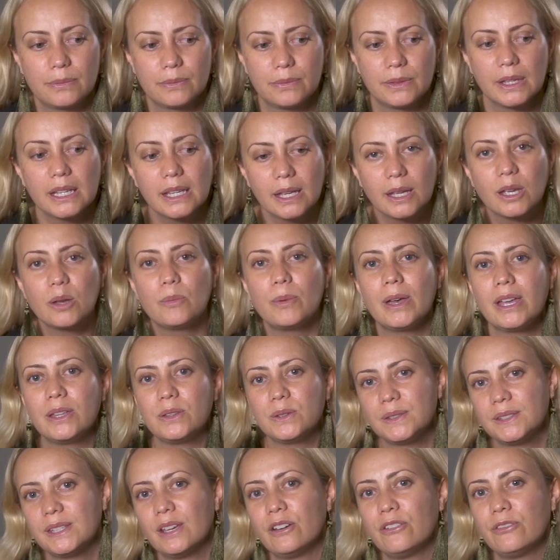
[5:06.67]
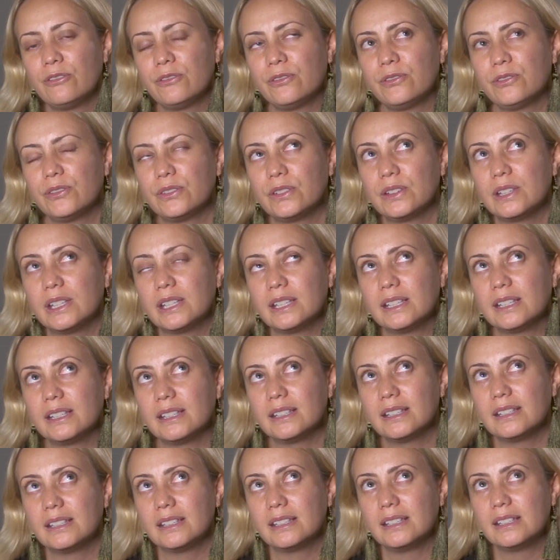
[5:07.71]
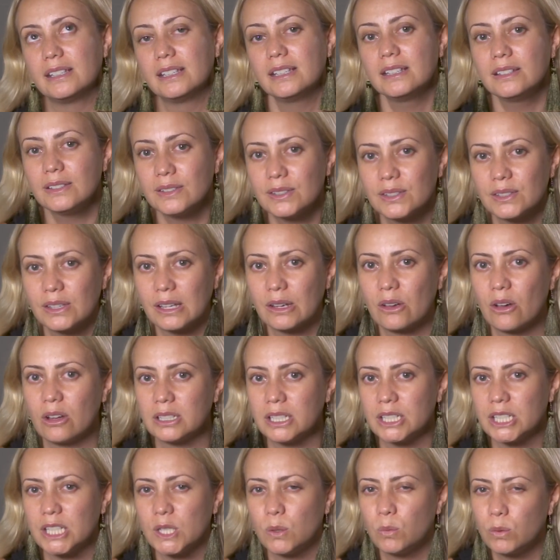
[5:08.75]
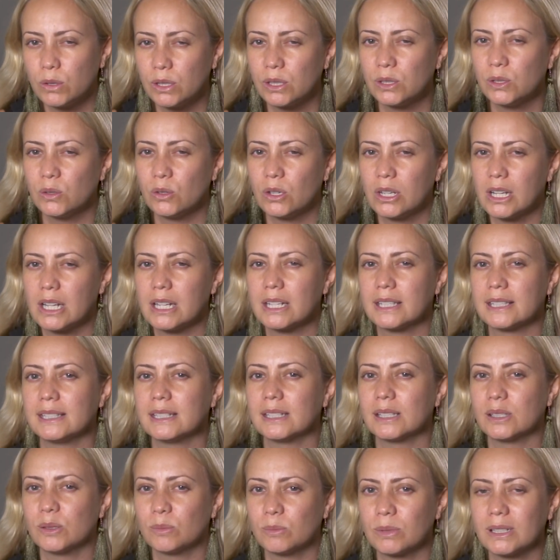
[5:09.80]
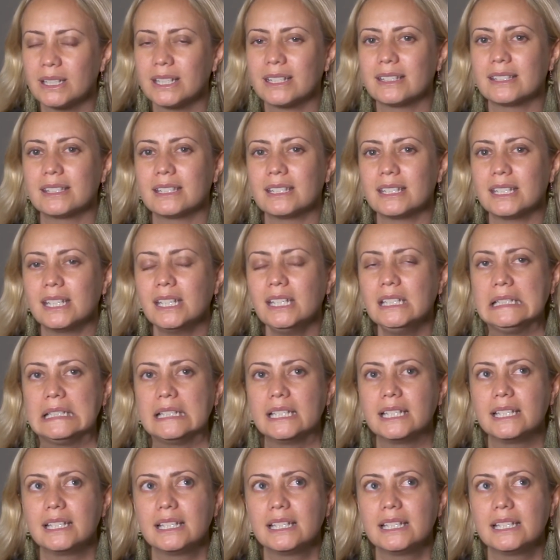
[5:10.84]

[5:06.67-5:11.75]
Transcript: Thinking about yourself in psychology within your holistic complexity,